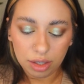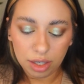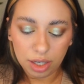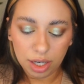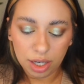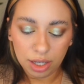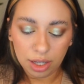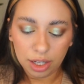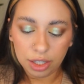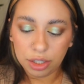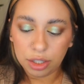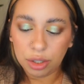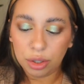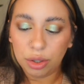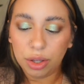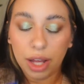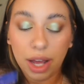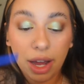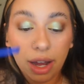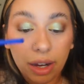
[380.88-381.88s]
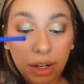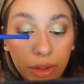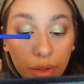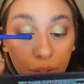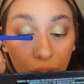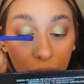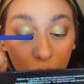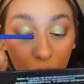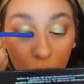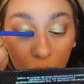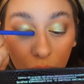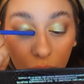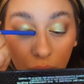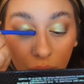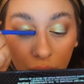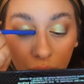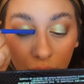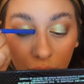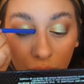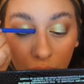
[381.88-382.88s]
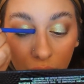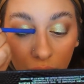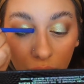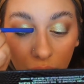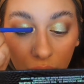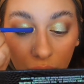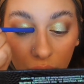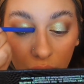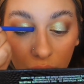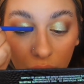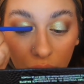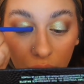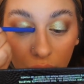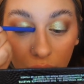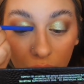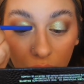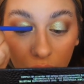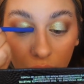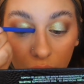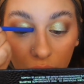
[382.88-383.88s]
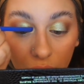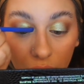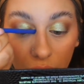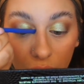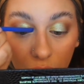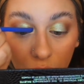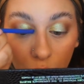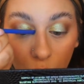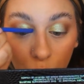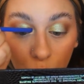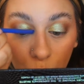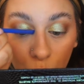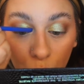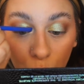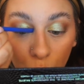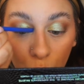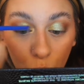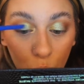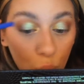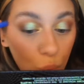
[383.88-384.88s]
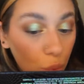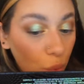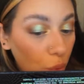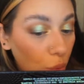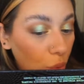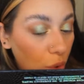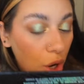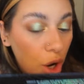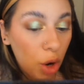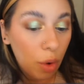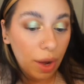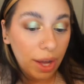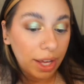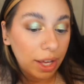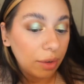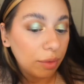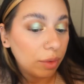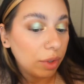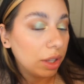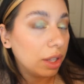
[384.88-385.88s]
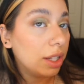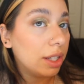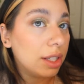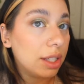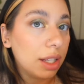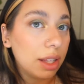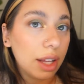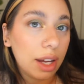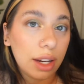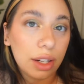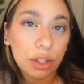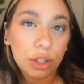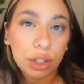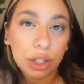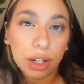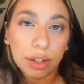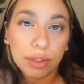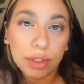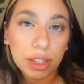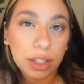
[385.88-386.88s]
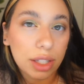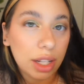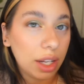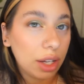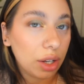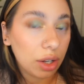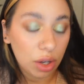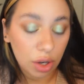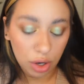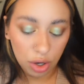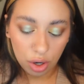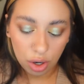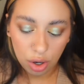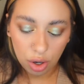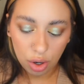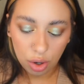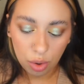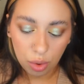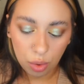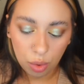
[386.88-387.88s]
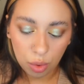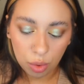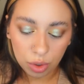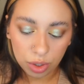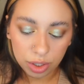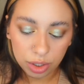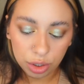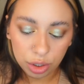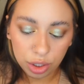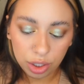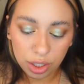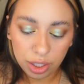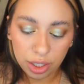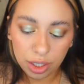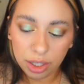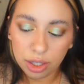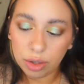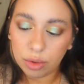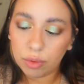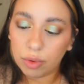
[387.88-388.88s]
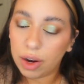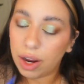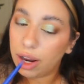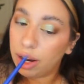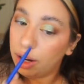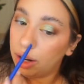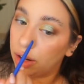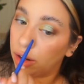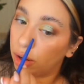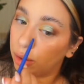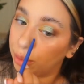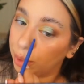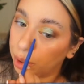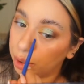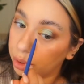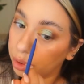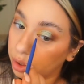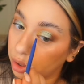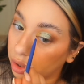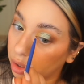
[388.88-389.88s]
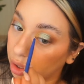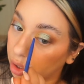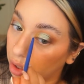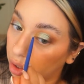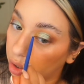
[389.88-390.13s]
And let's do that, like, right here. Ooh. Oh, I can really see that shift. It's like orangey red almost.